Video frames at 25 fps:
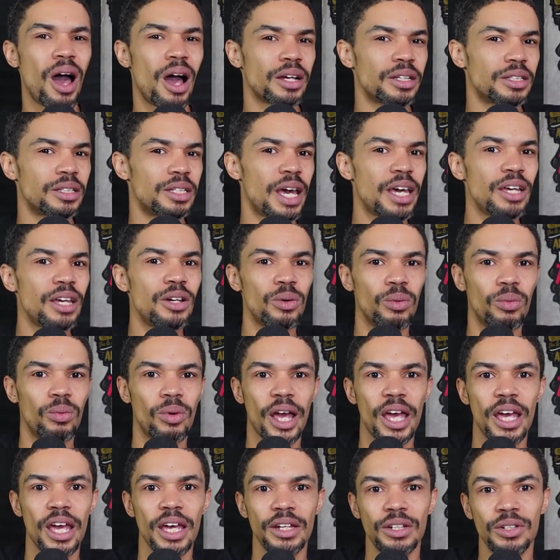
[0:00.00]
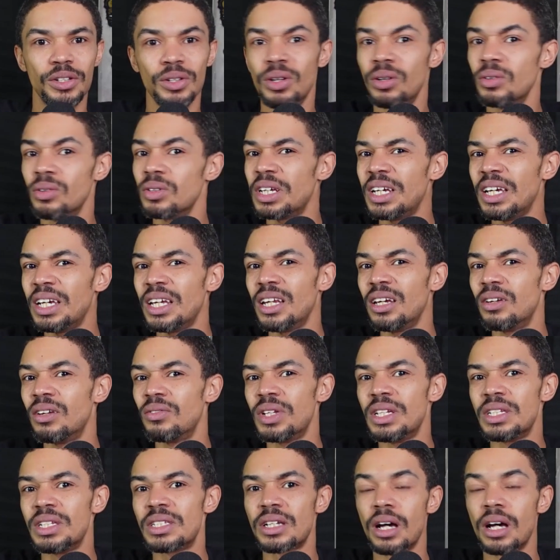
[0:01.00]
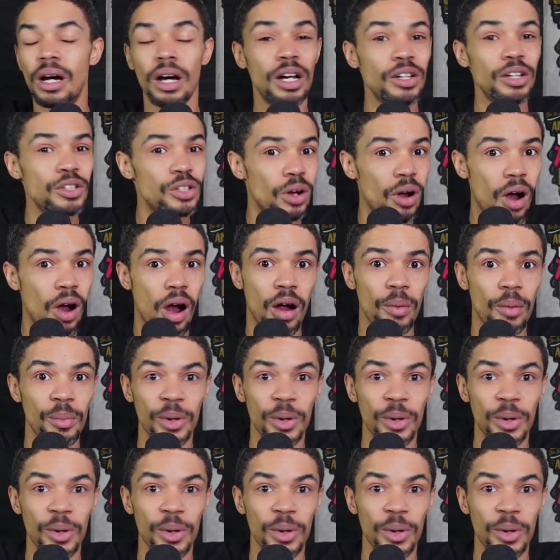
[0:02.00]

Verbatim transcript: Gatorade. You don't think any of these Under Armour,